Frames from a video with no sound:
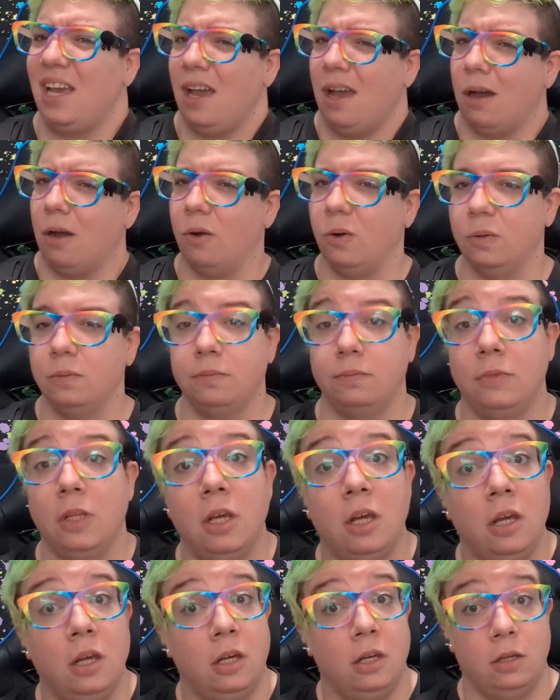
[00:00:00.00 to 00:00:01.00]
how?
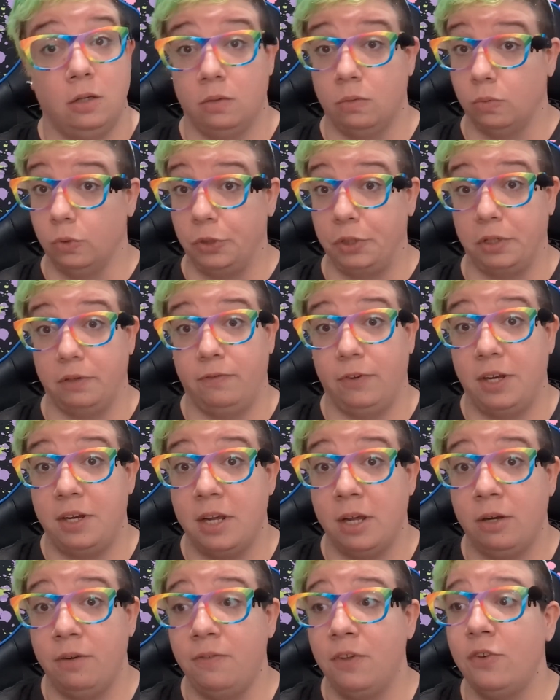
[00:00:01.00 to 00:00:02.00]
We're gonna
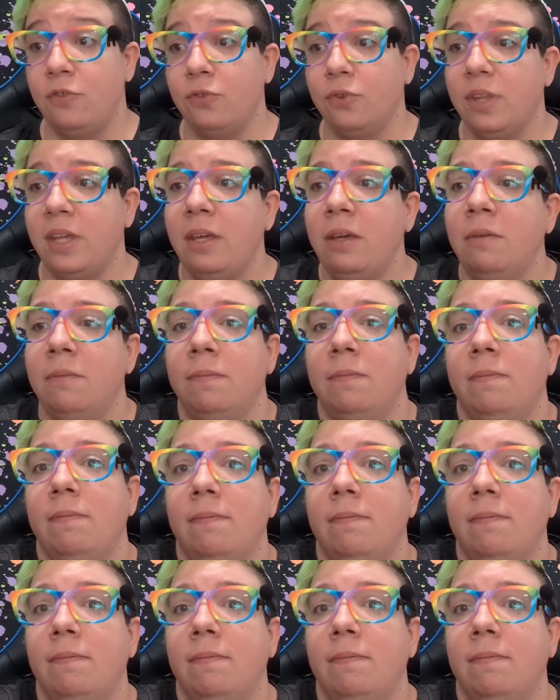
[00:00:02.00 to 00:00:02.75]
find out eventually.